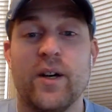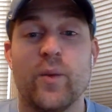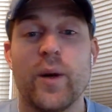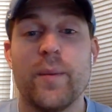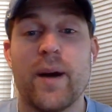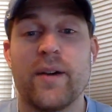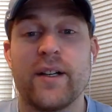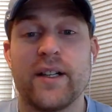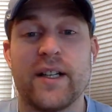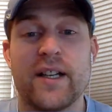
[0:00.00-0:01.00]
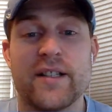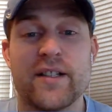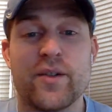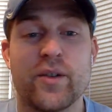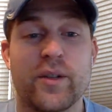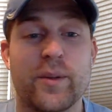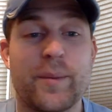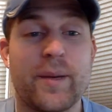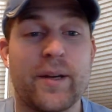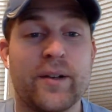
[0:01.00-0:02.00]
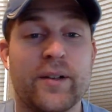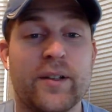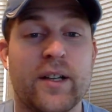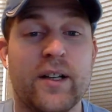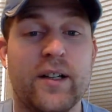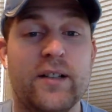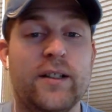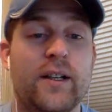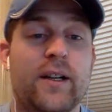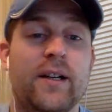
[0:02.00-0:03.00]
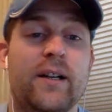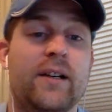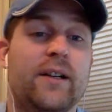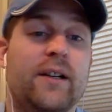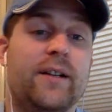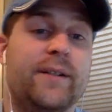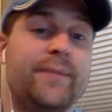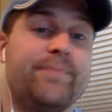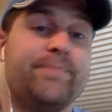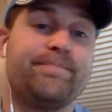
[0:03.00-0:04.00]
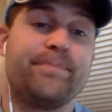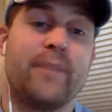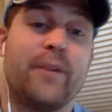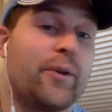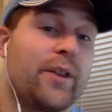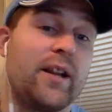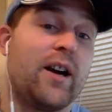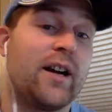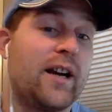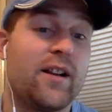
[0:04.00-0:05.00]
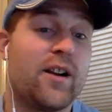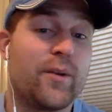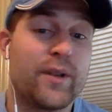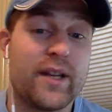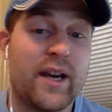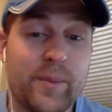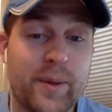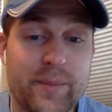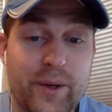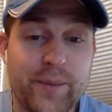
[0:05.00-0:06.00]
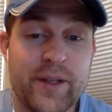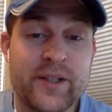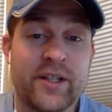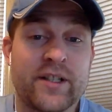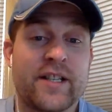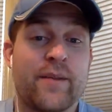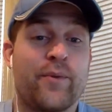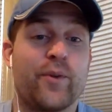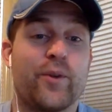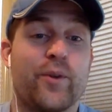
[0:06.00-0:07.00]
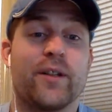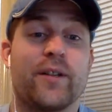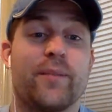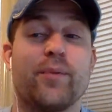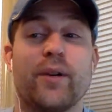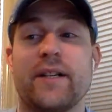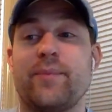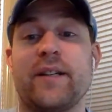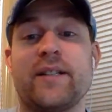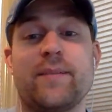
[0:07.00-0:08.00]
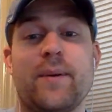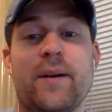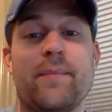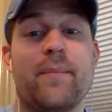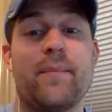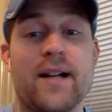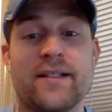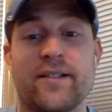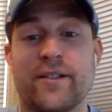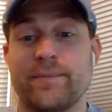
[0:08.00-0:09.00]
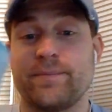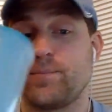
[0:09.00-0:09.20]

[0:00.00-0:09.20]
rebounding, he needs to do a little bit better. Along with everybody pretty much except for Bryce. Bryce has been a monster.